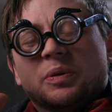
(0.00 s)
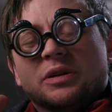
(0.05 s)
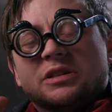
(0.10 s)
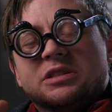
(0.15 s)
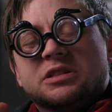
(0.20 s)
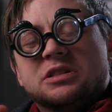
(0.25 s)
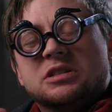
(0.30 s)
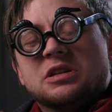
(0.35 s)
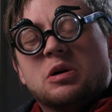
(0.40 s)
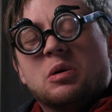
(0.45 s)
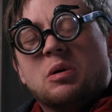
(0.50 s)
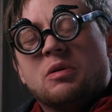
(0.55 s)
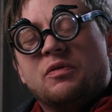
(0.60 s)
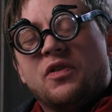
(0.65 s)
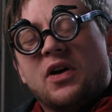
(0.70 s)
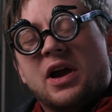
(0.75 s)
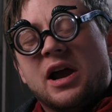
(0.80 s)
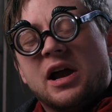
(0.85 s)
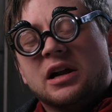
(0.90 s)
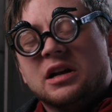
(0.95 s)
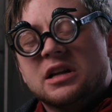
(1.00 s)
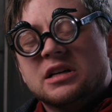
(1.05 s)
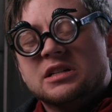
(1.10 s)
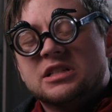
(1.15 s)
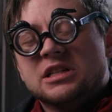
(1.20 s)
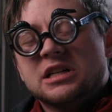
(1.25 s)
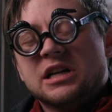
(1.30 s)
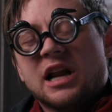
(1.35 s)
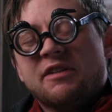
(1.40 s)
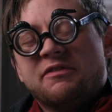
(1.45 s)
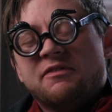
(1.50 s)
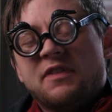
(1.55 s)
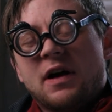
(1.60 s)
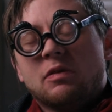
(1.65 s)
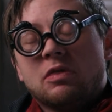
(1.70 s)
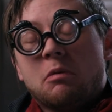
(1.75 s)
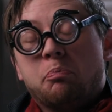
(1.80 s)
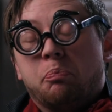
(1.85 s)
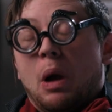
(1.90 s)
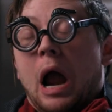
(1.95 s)
but to no avail until I
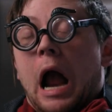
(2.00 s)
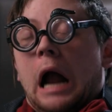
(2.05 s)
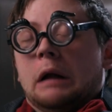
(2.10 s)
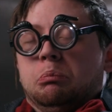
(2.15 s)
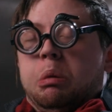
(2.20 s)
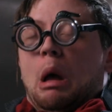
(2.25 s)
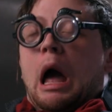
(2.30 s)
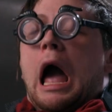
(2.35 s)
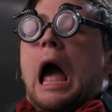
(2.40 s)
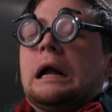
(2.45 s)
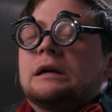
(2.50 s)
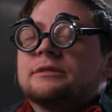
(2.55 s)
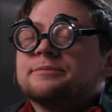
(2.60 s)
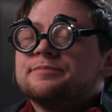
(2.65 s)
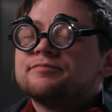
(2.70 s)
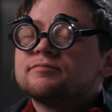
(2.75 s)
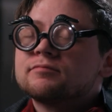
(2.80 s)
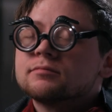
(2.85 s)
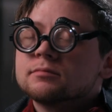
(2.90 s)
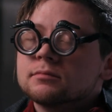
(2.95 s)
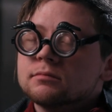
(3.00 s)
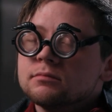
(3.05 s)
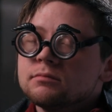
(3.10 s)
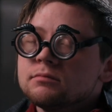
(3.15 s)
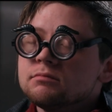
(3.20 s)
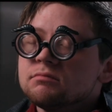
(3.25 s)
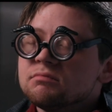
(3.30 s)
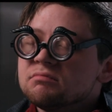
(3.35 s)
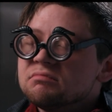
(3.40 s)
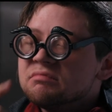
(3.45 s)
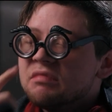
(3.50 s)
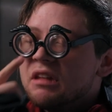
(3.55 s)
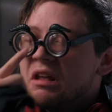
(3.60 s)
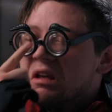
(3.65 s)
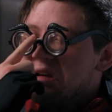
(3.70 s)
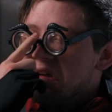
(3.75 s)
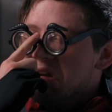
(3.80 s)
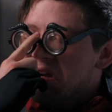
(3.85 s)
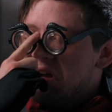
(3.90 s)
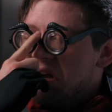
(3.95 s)
found the backpack
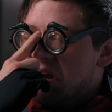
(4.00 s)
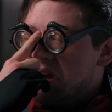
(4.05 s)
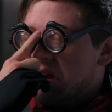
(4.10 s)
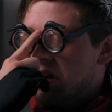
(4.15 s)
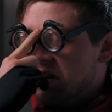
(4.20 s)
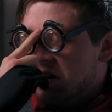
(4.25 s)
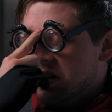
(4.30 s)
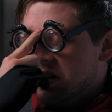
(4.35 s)
Ugh,